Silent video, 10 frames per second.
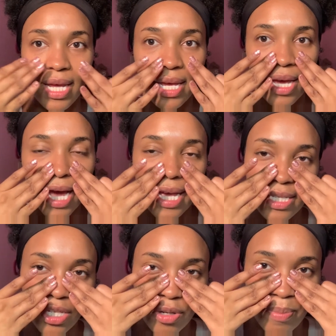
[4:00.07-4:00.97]
like, I
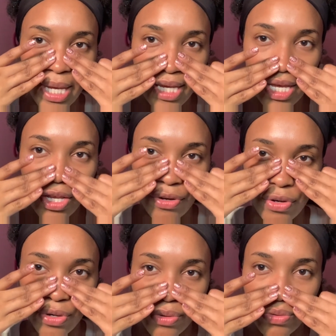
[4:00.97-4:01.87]
guess you're baking your
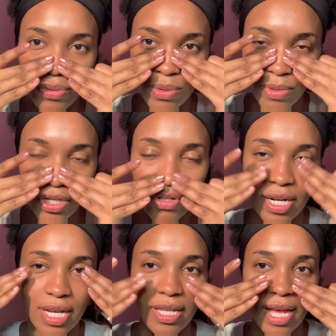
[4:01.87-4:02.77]
nose, when you're trying
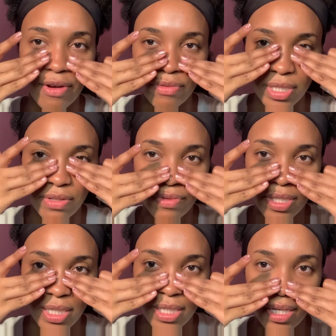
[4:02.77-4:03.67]
to get that really,
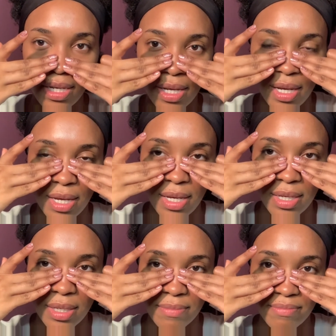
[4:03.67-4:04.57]
really,
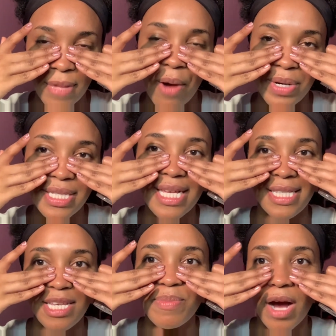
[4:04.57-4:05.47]
I want to say
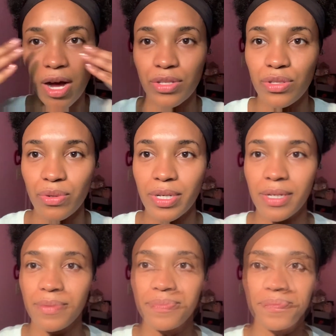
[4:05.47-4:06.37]
deep
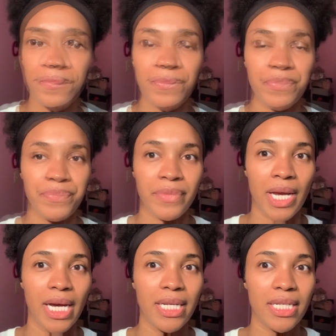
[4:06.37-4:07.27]
contour,
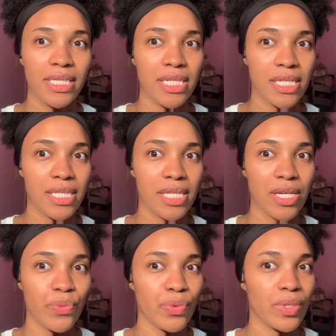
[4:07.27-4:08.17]
and it
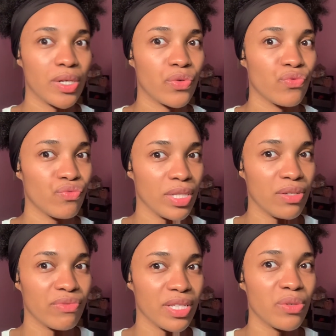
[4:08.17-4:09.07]
will look really,
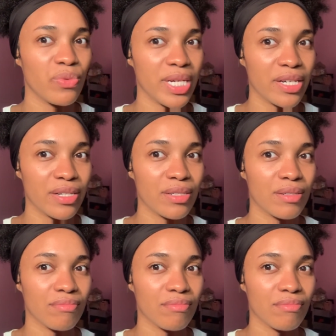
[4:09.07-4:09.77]
really weird.